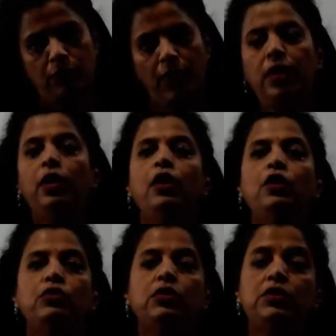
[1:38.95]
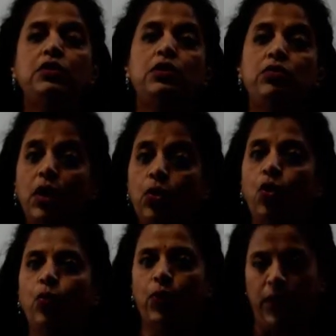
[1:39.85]
Right? So this is your
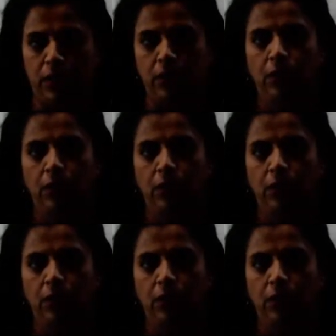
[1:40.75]
homework.